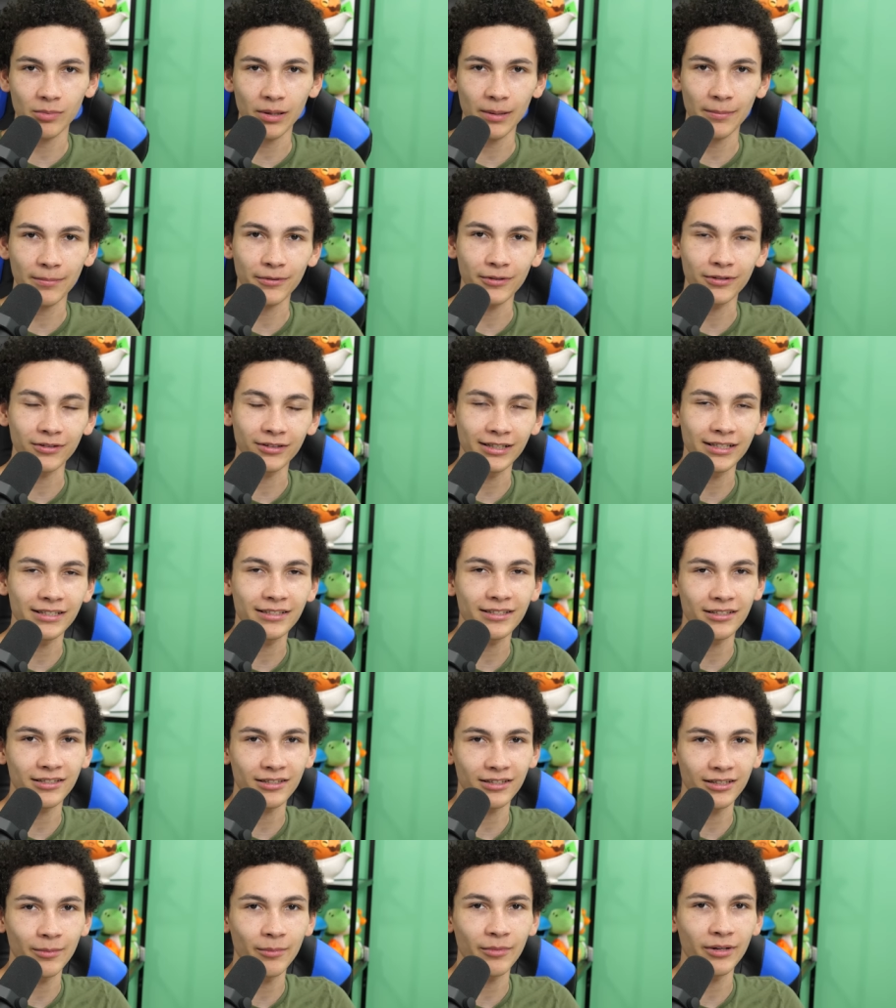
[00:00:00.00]
Pepper
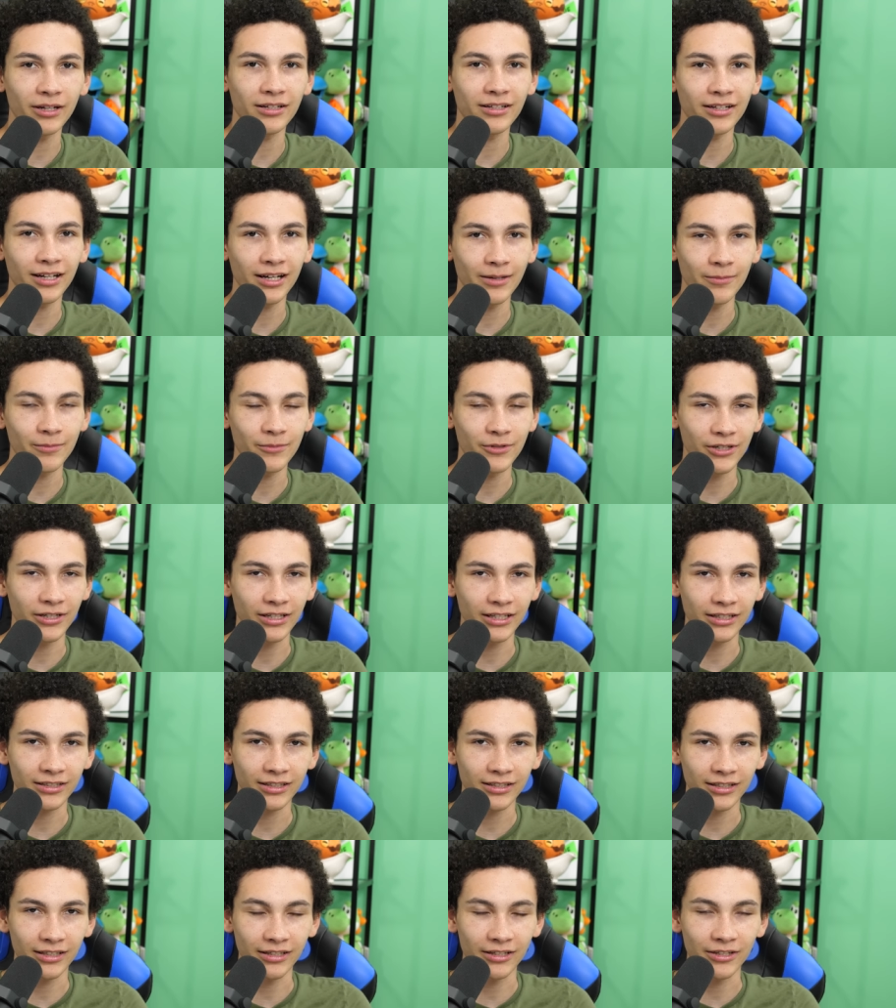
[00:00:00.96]
releases limited time
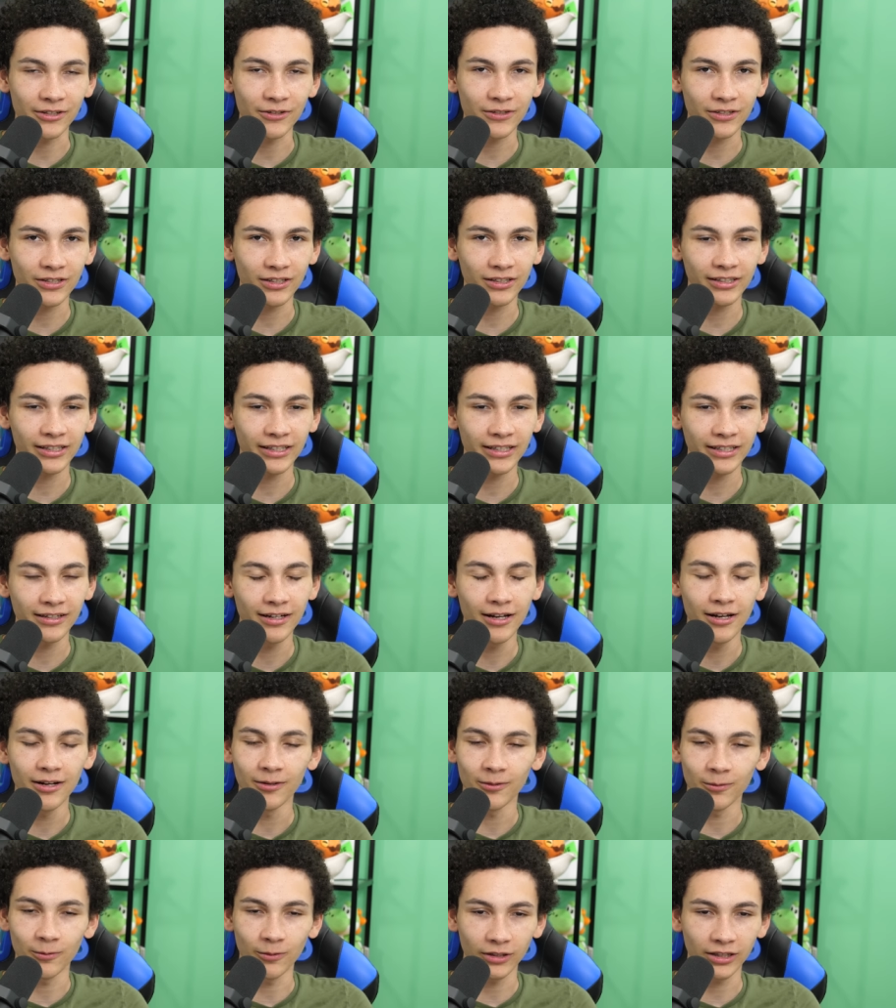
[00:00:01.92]
drinks, and usually
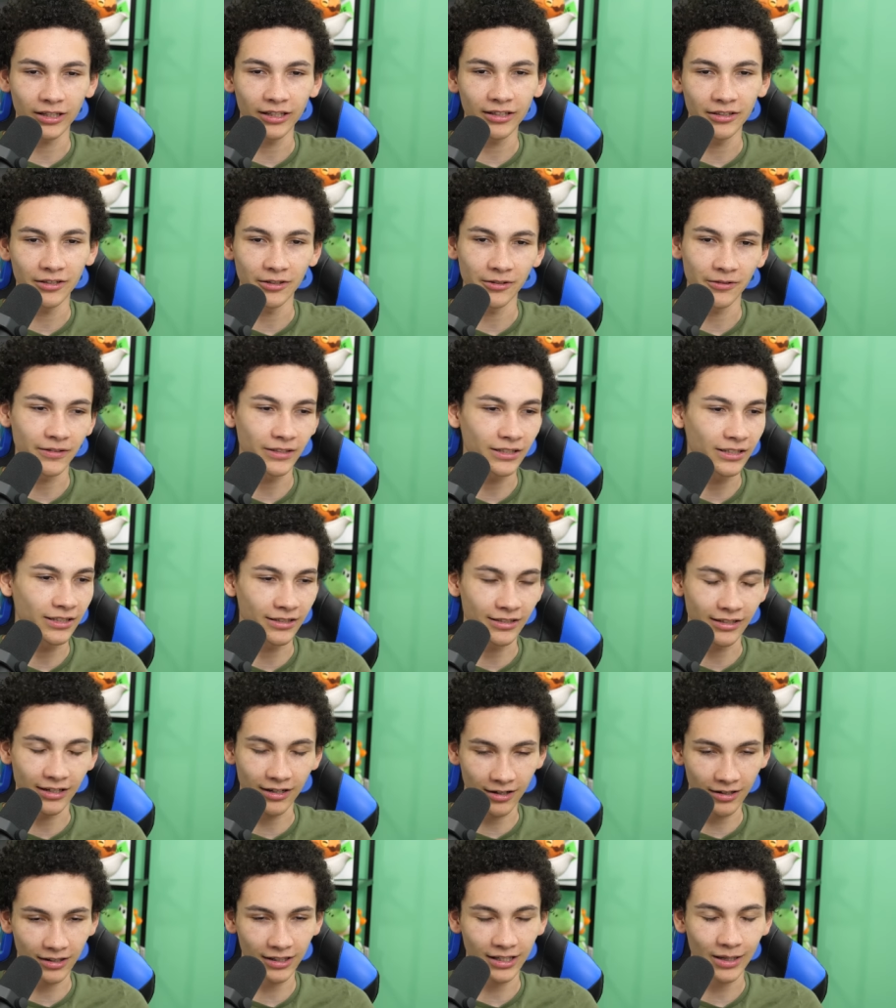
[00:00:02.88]
what they do is it's
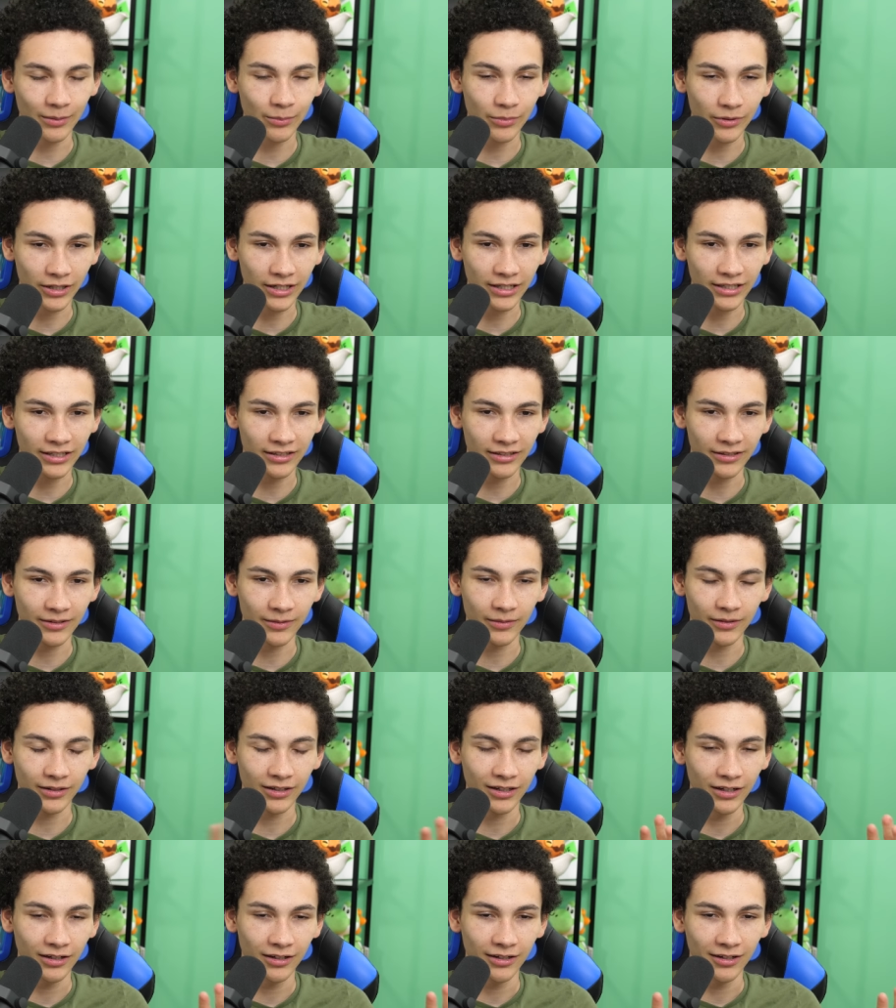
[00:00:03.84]
in collaboration